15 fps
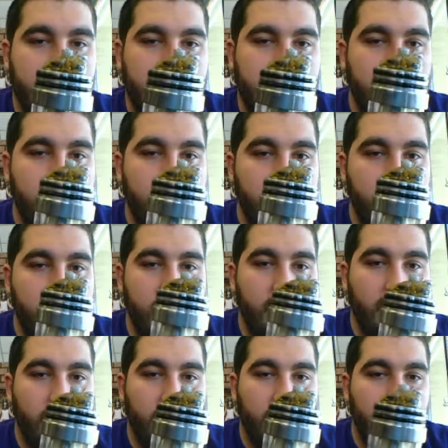So my air
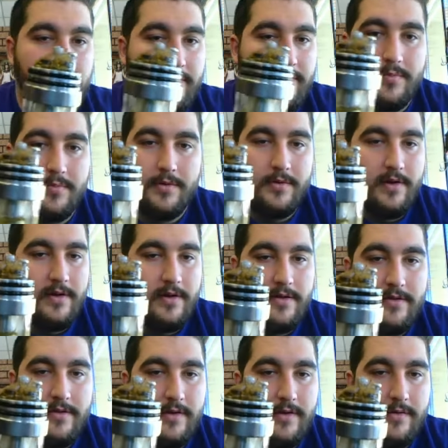hole, I don't have to bore
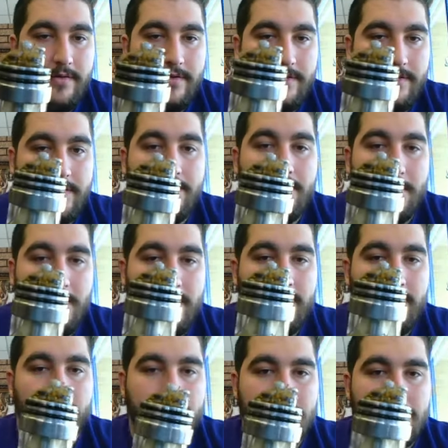another air hole, and my air
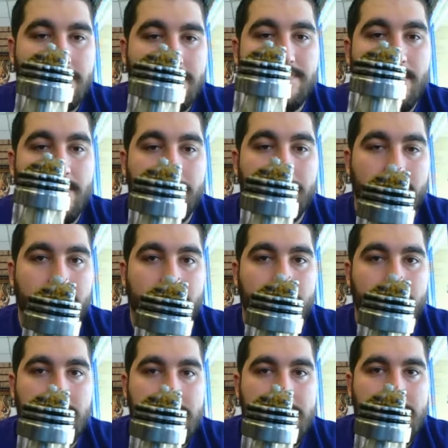hole touch both of them.
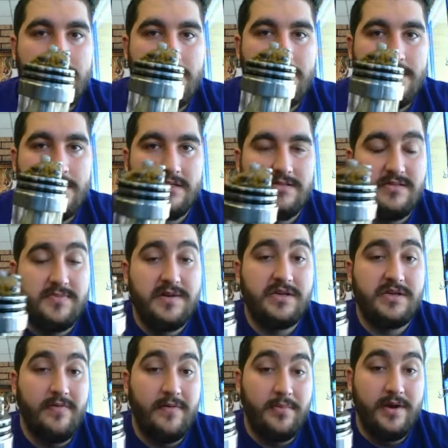
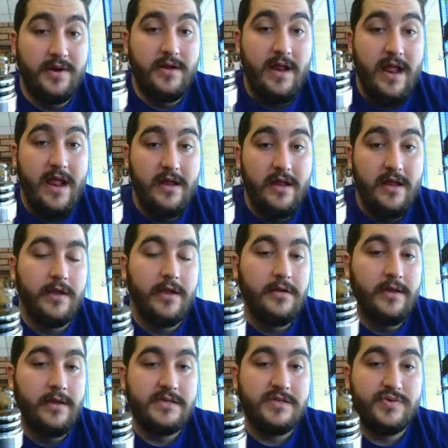Especially if I put it at an angle, I can
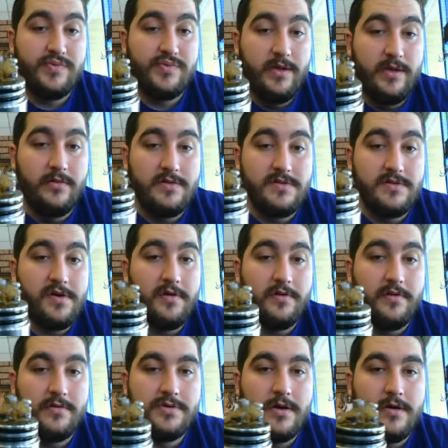get a sweet little
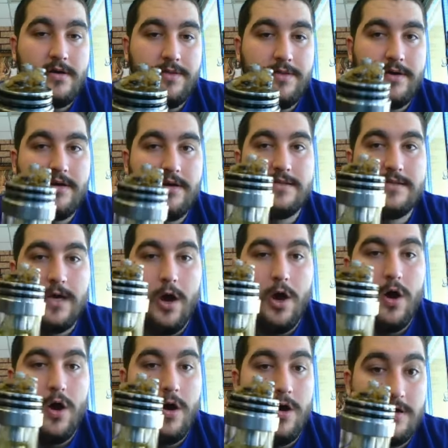circular draw on there. It's
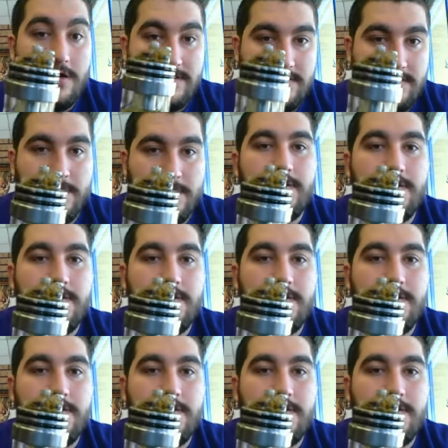awesome.